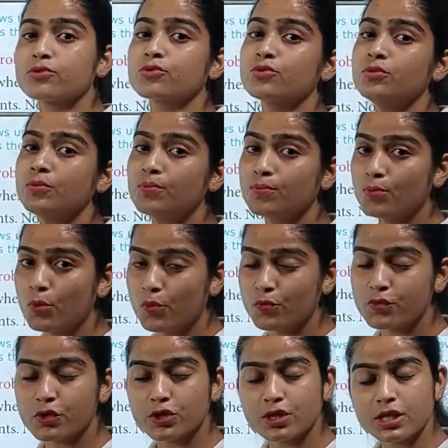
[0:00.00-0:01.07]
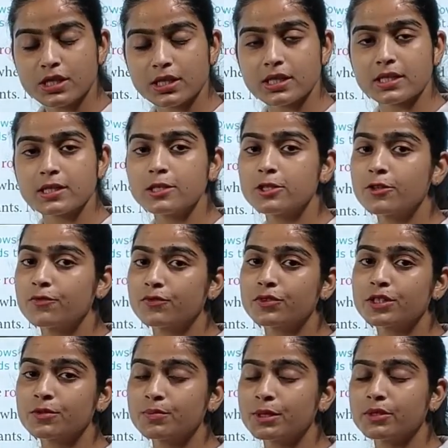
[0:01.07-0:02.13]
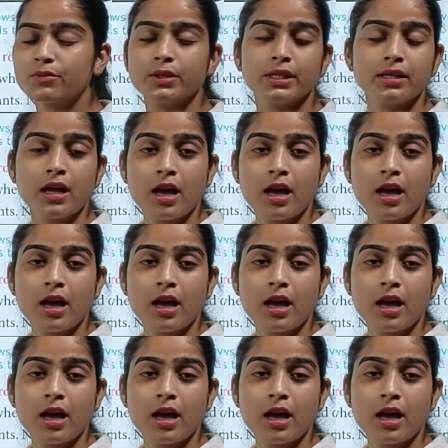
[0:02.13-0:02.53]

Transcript: to move. So this is the difference between